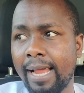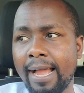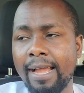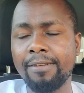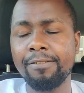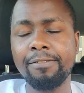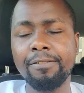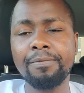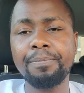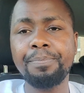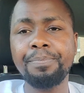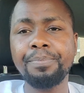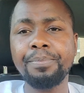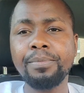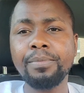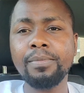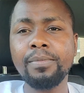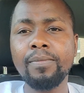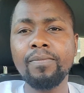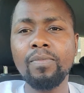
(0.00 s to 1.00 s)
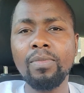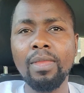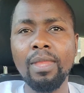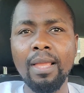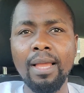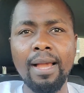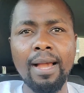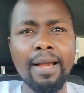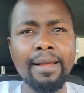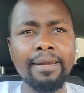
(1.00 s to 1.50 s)
life,
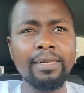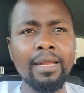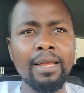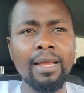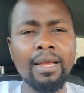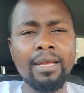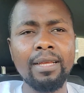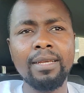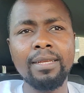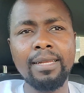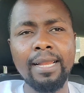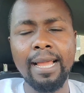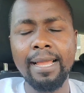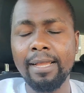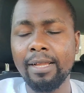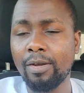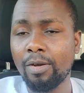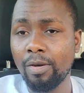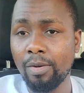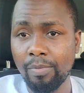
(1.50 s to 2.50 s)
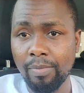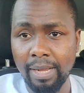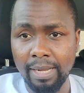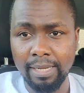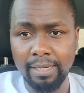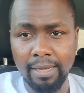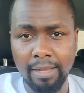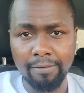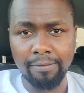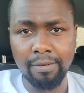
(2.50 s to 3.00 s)
and like
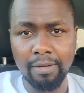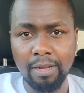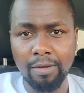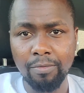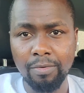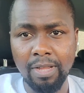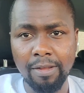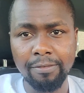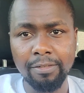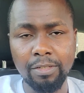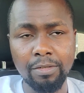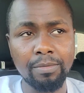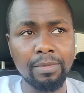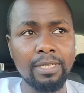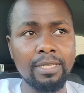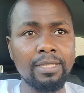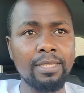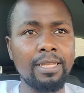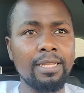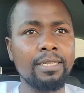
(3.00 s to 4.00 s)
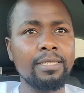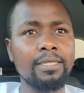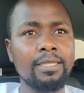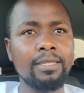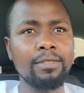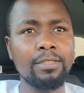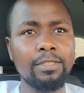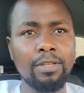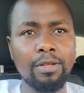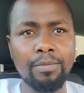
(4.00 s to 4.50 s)
back in Africa we have so many
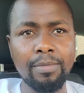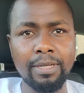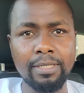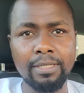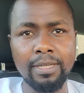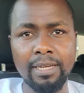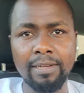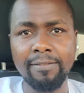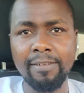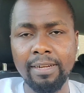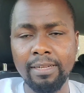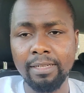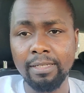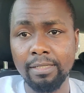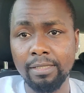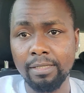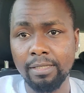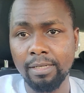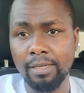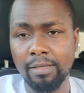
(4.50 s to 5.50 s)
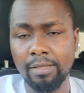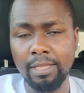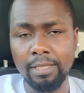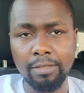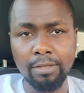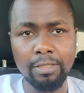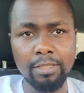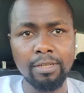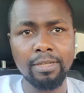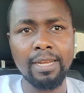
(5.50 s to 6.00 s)
things, so much advantage,
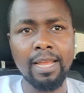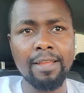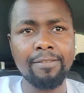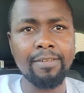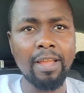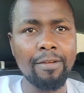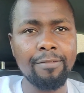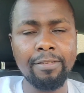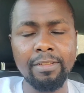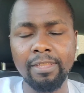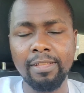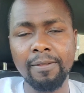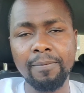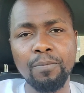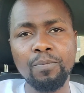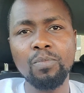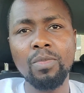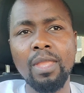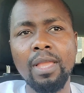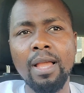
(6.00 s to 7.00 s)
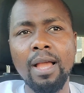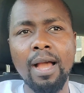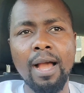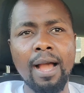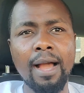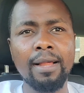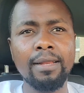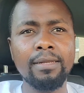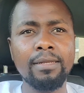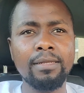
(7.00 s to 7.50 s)
the social life, everything.
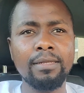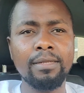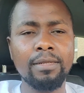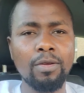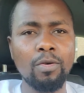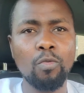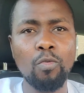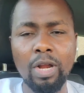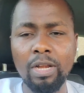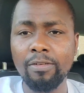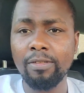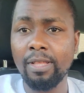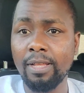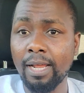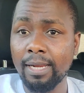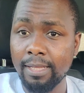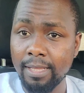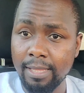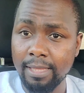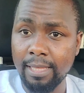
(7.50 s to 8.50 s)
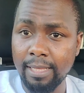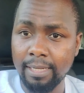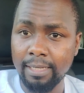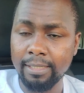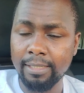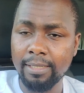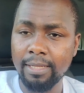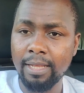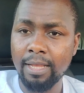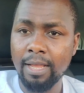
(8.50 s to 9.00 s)
And another
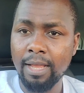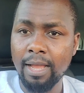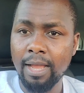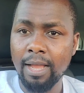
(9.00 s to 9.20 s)
thing is,